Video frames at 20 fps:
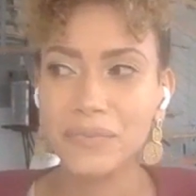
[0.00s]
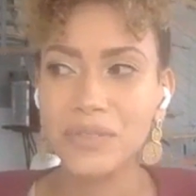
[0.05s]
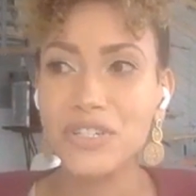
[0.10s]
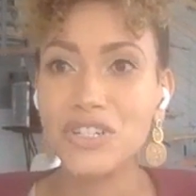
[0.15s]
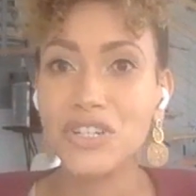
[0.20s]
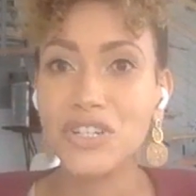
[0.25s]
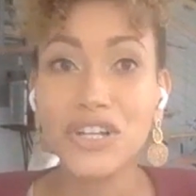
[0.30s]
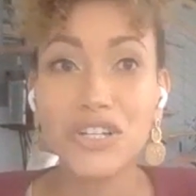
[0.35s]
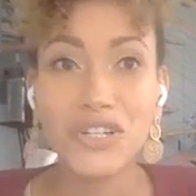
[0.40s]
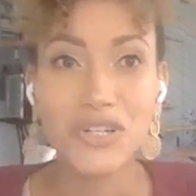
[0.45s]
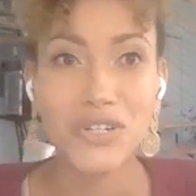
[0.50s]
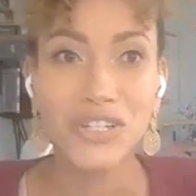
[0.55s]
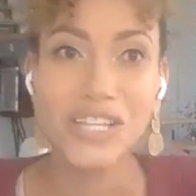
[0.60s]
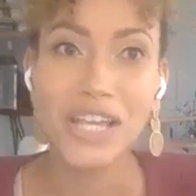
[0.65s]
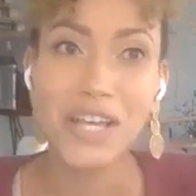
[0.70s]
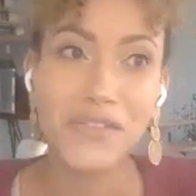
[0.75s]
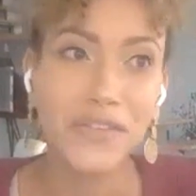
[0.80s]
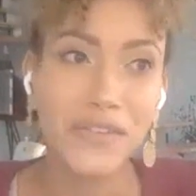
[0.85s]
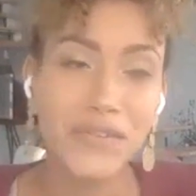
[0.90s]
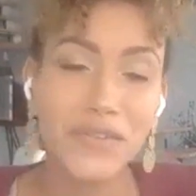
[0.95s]
judge
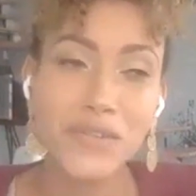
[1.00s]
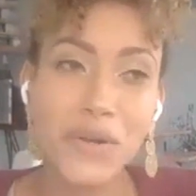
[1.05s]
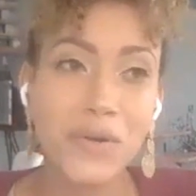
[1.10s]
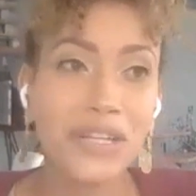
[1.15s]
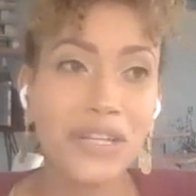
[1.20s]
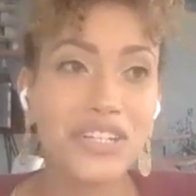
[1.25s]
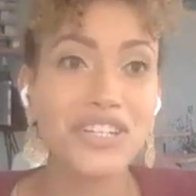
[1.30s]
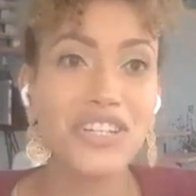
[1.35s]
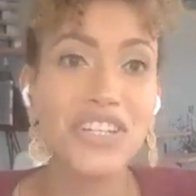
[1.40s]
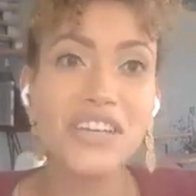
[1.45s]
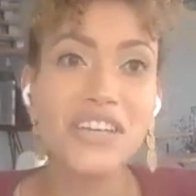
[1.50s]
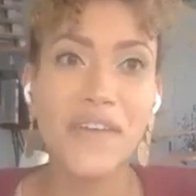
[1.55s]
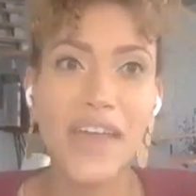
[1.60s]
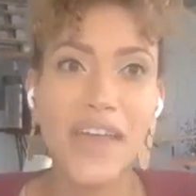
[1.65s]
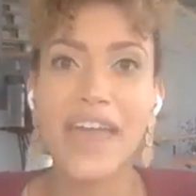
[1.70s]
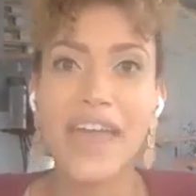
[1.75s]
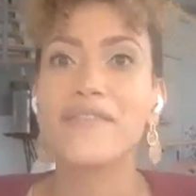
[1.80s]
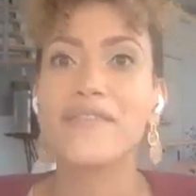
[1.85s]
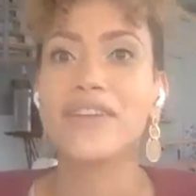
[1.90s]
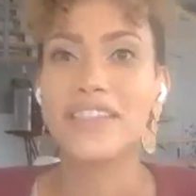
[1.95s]
yourself if you don't achieve
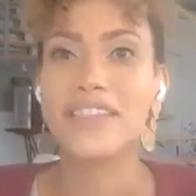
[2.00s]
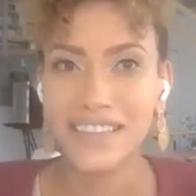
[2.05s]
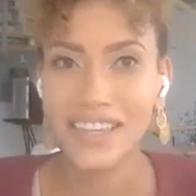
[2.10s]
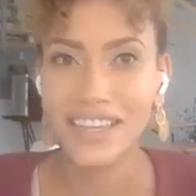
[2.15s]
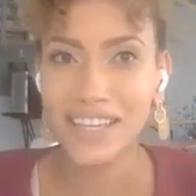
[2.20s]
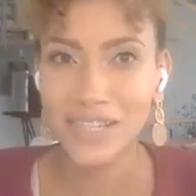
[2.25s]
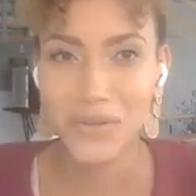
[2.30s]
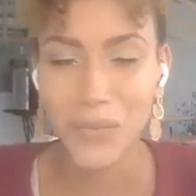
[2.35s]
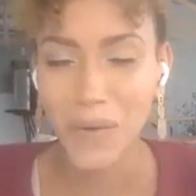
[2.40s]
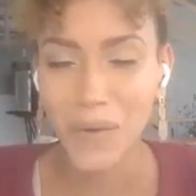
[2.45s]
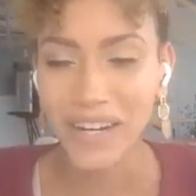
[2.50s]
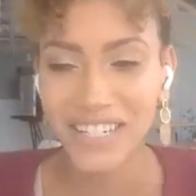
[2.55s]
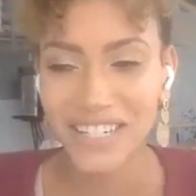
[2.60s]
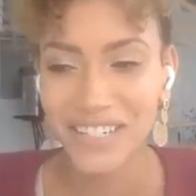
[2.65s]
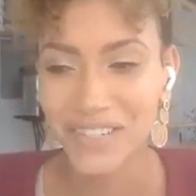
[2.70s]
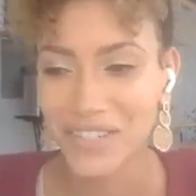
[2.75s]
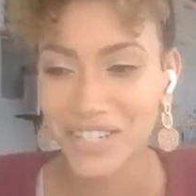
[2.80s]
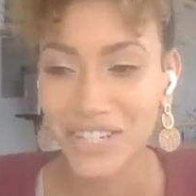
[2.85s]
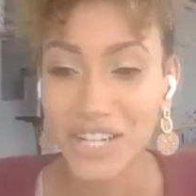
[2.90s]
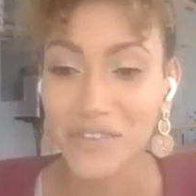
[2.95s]
everything that you wanted
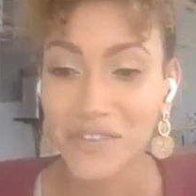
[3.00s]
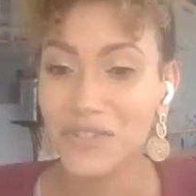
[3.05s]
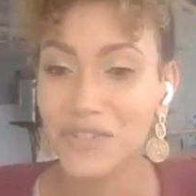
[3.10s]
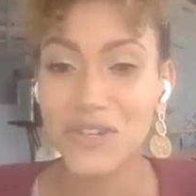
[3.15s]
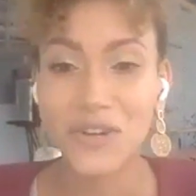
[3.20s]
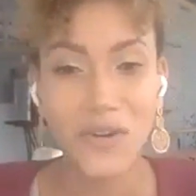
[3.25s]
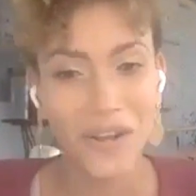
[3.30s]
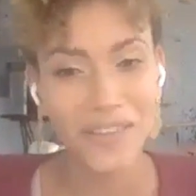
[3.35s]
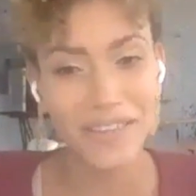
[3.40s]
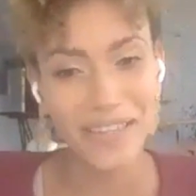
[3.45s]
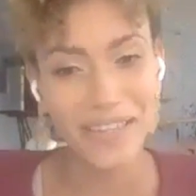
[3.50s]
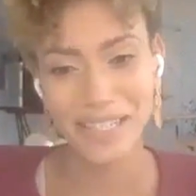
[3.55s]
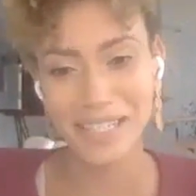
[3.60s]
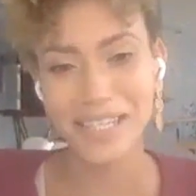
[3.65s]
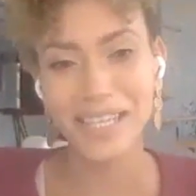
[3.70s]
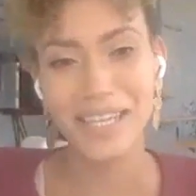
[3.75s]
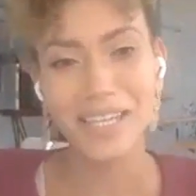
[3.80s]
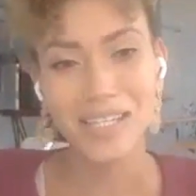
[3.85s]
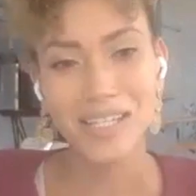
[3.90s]
to achieve during this